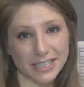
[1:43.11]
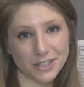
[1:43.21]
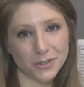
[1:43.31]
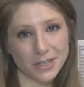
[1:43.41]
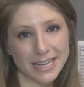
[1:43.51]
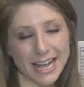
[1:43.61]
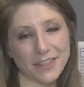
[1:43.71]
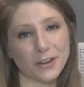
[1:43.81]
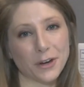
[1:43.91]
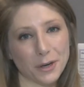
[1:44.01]
history
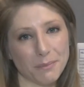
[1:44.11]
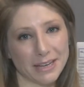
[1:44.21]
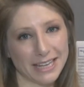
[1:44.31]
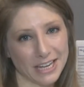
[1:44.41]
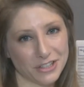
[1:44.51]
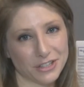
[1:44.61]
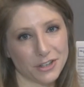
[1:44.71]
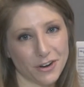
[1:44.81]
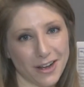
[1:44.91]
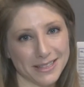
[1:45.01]
and the current medications
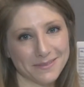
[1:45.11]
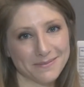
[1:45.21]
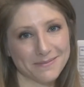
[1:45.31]
you're on.